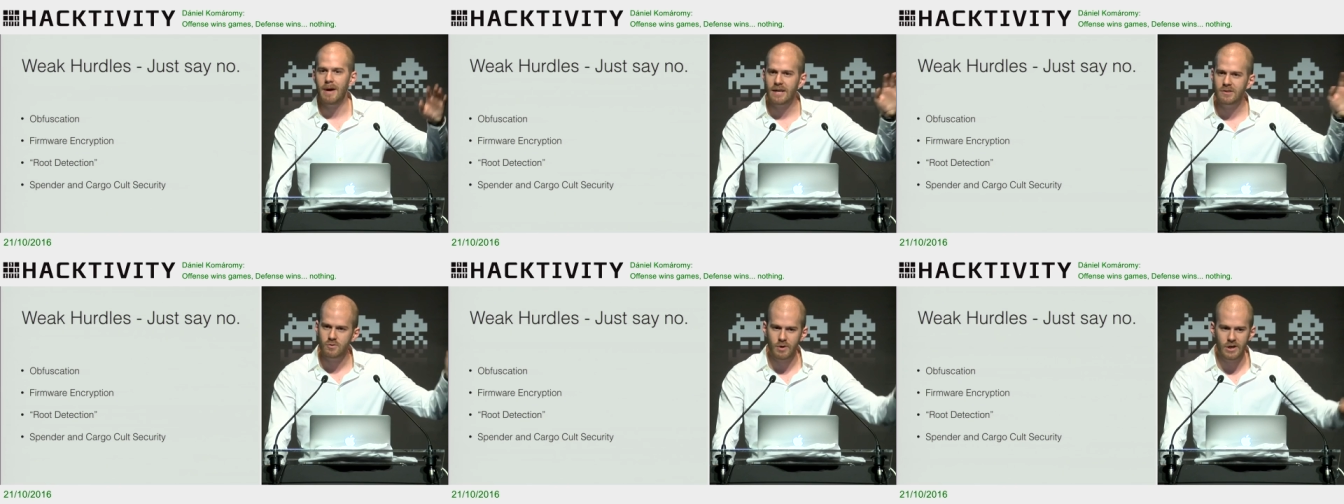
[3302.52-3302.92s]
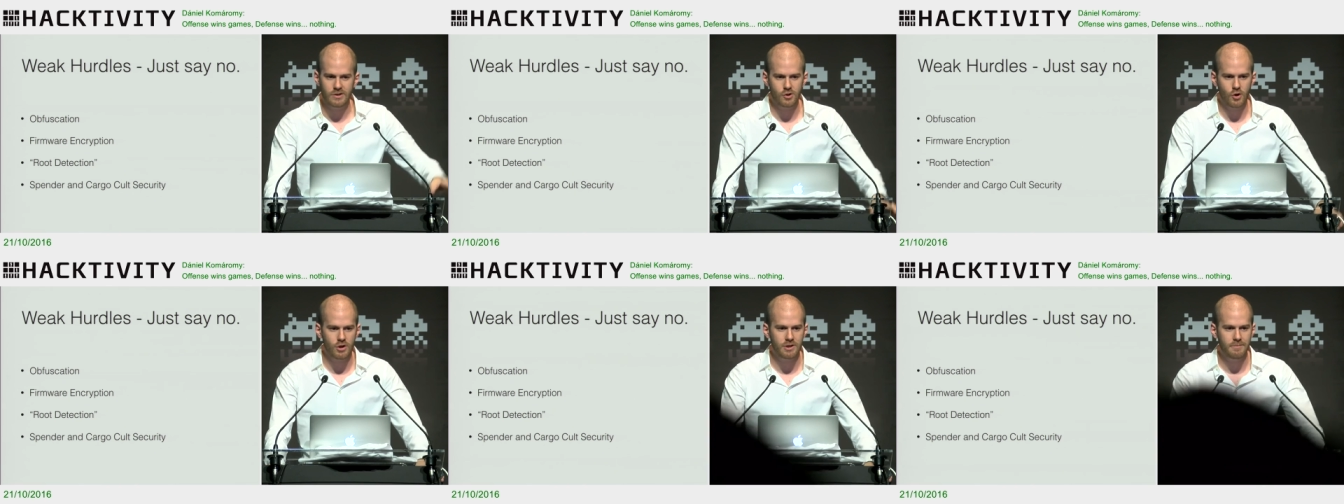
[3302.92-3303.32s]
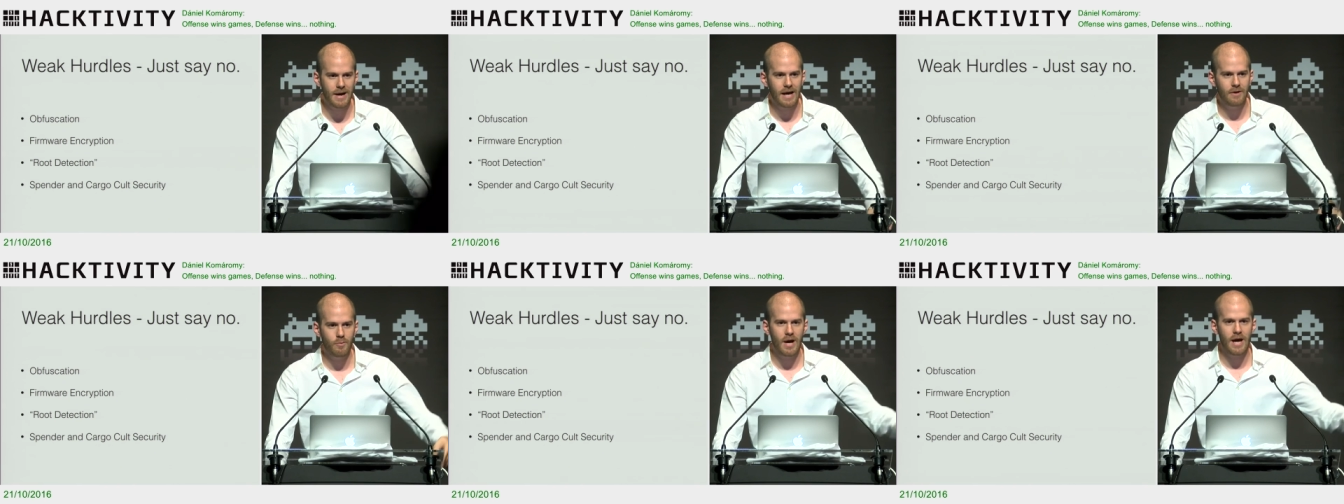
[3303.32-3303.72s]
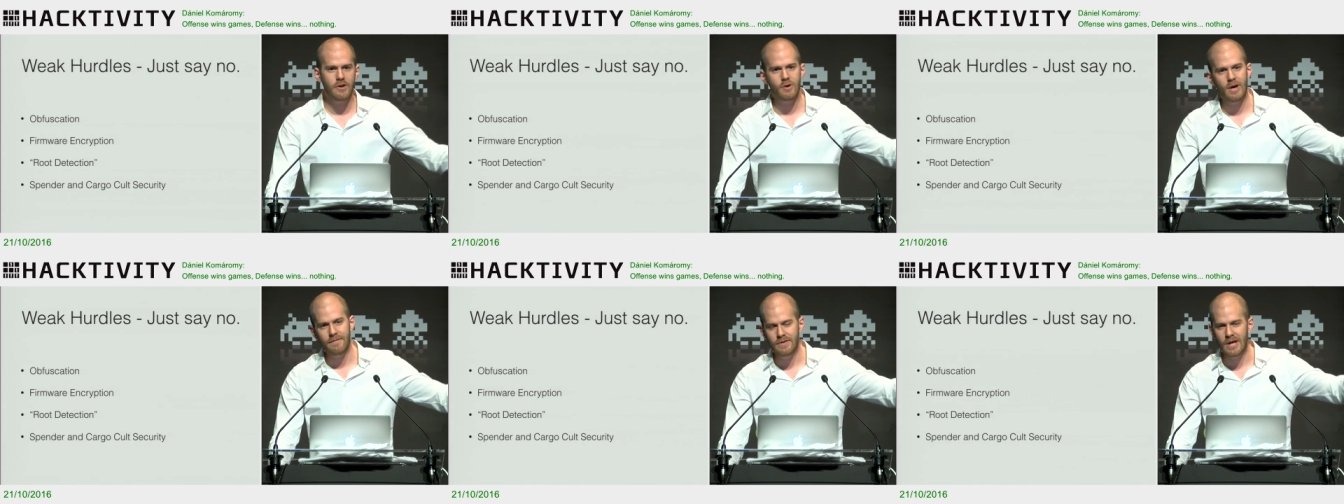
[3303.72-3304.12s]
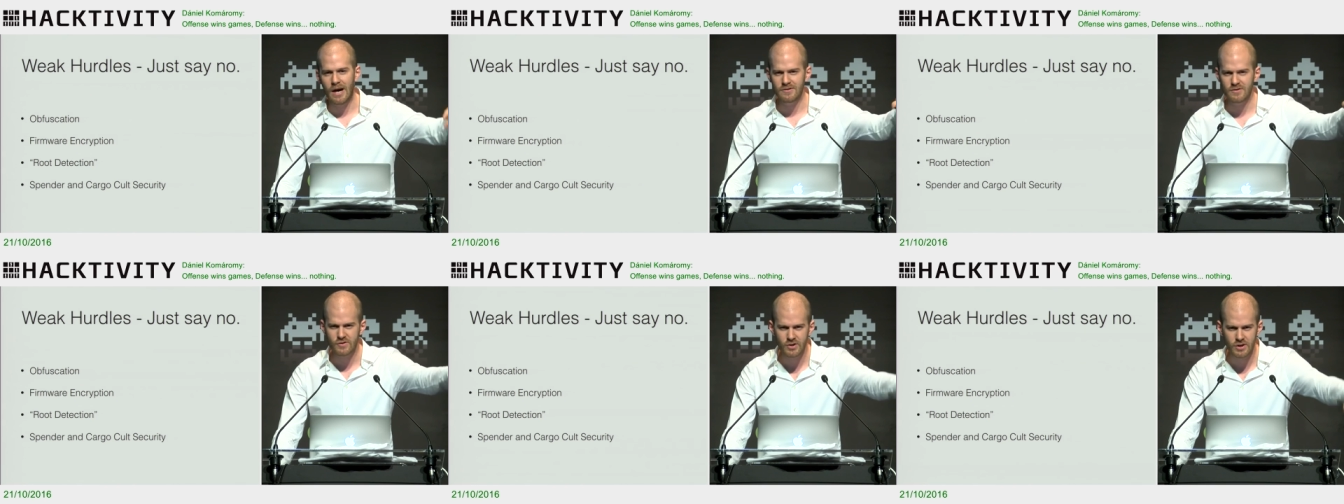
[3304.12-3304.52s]
back to what I talked about, where you have
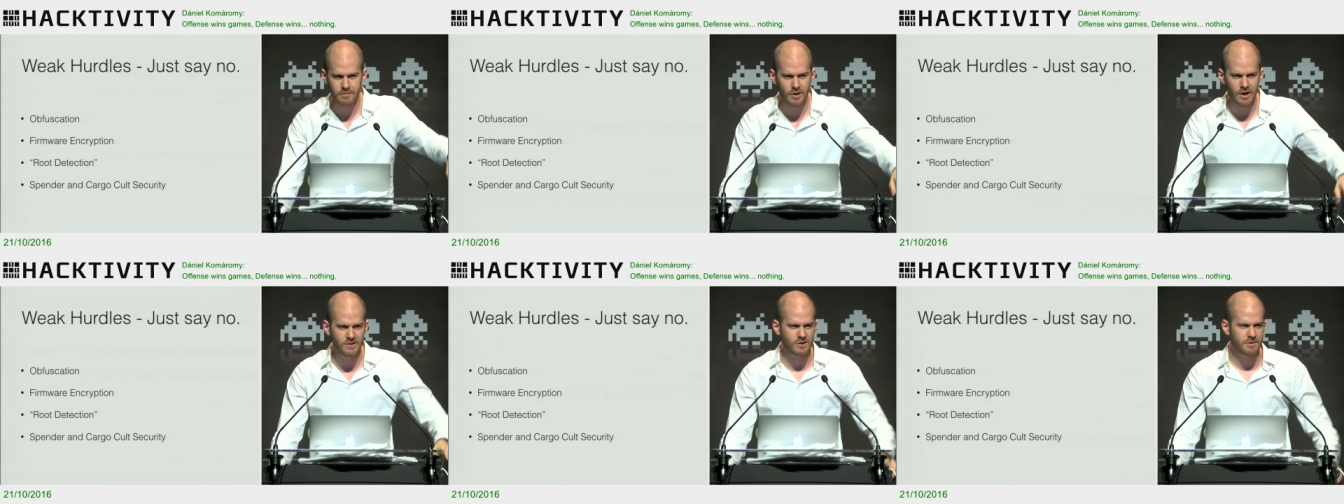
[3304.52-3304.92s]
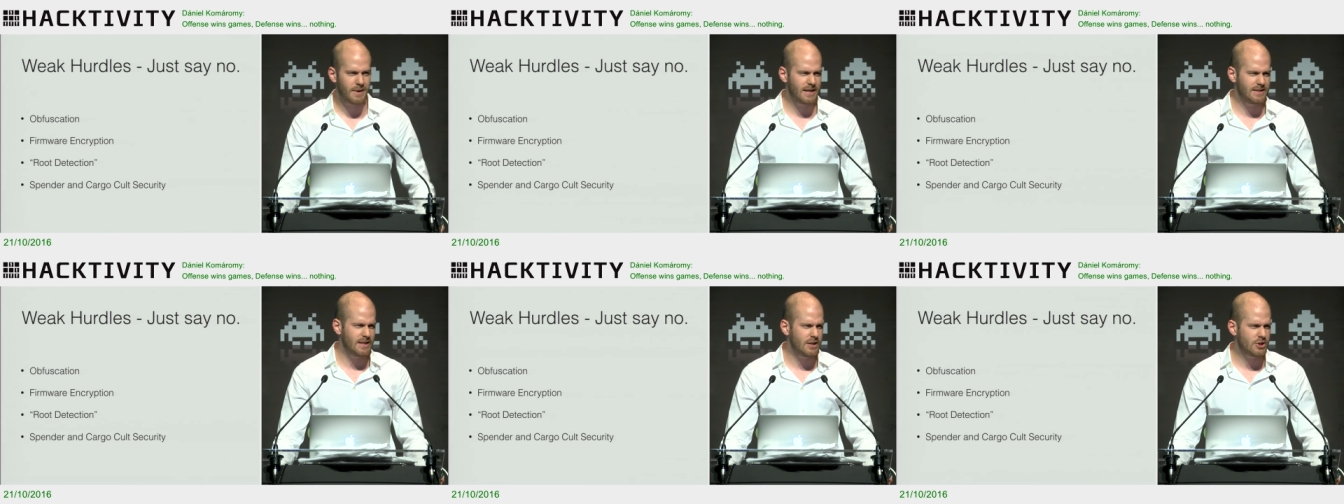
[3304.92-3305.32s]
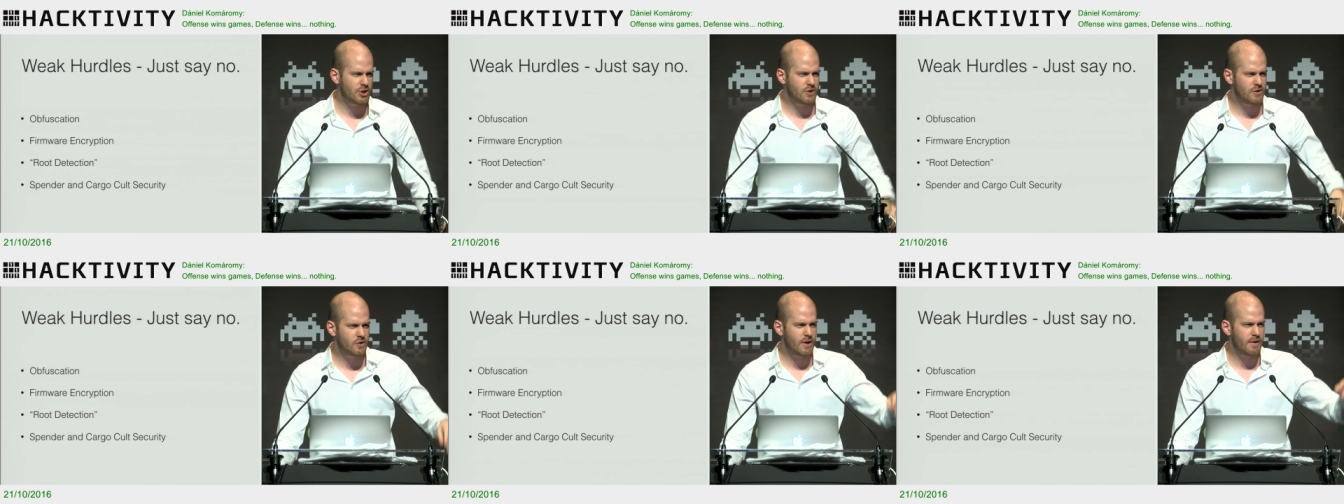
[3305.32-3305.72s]
downstream customizations,